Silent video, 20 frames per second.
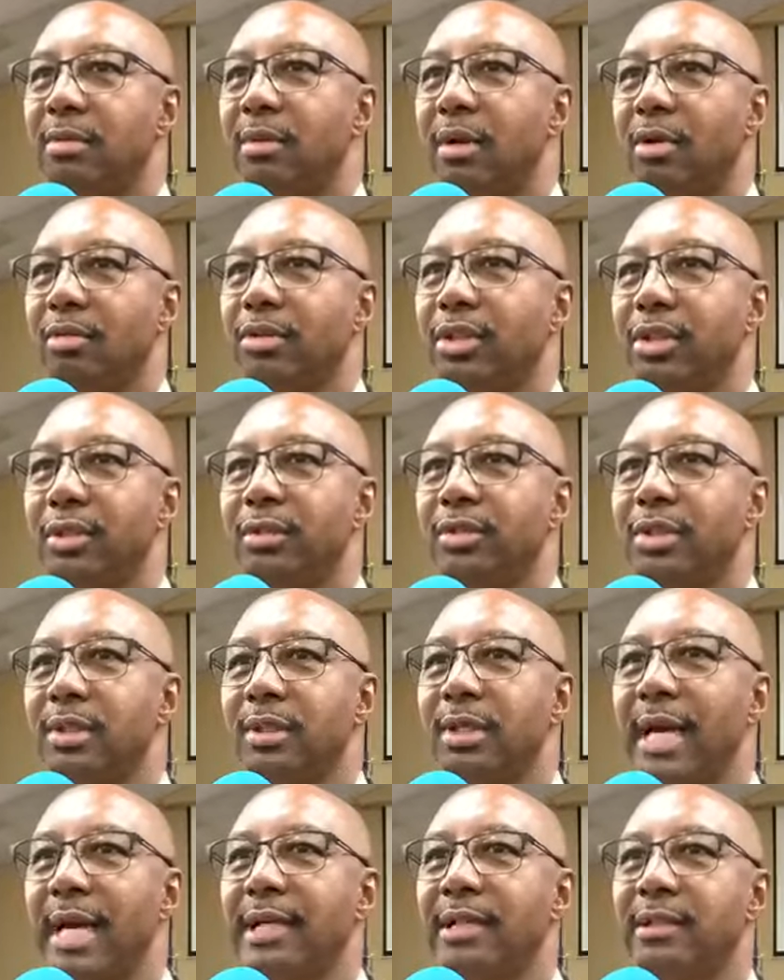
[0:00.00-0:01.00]
on Tuesday
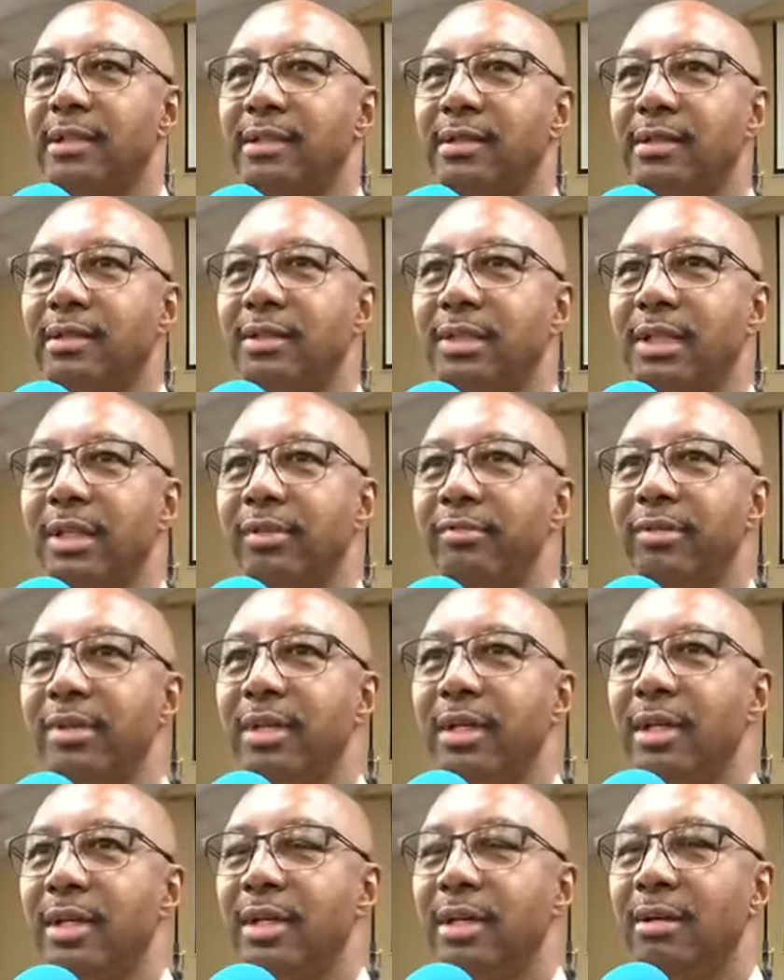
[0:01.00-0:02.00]
night, Sister Henry,
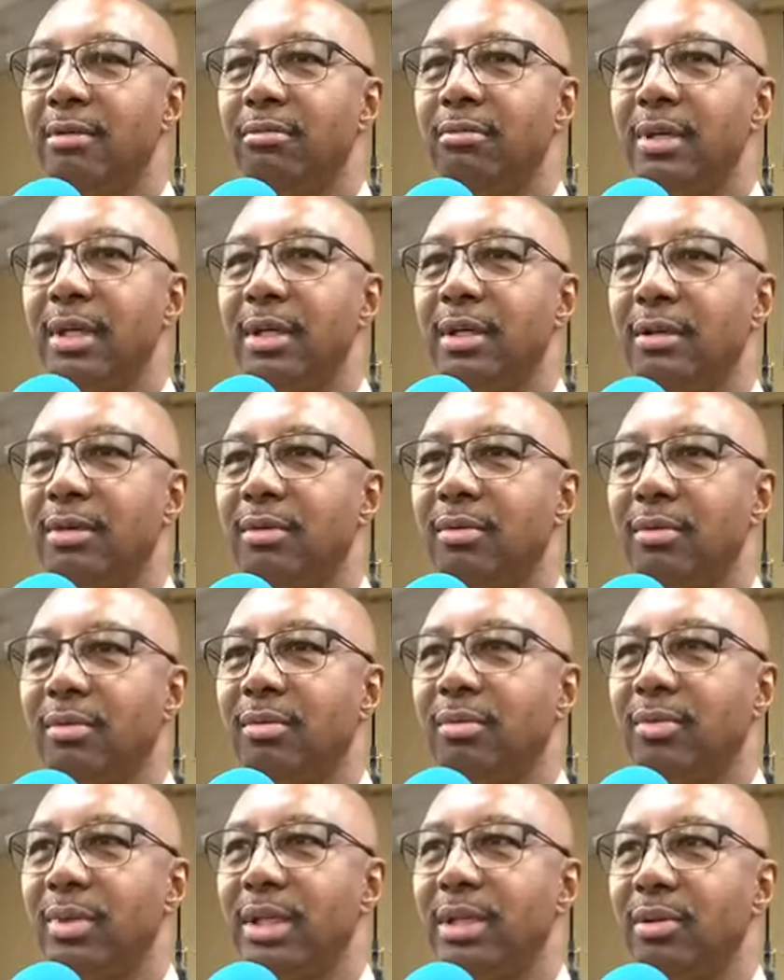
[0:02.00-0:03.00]
we
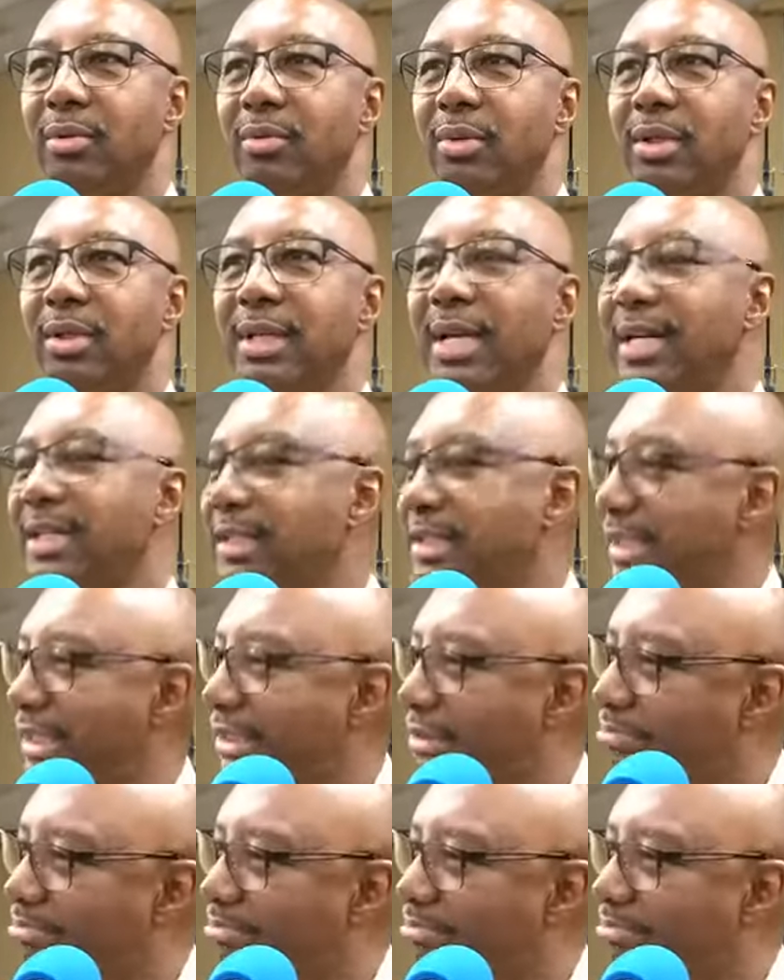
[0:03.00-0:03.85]
we we're not just